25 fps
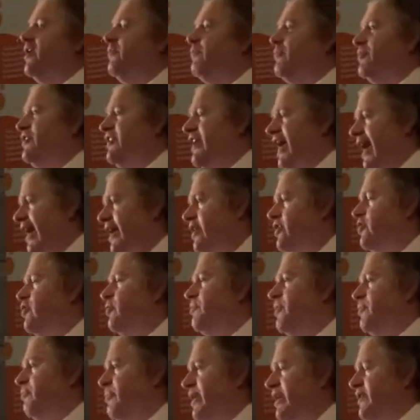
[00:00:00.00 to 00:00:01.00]
but the
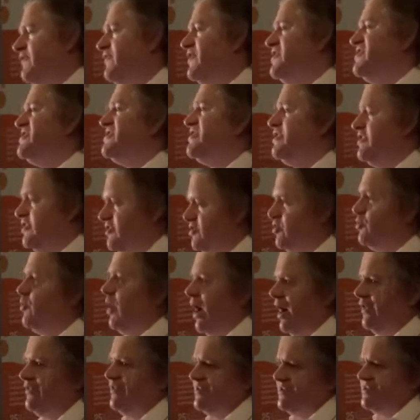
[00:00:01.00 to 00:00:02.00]
economic benefits to
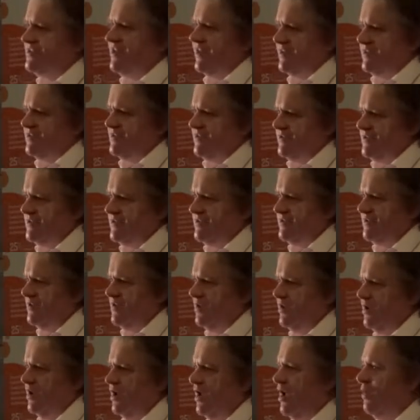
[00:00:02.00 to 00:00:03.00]
other sectors.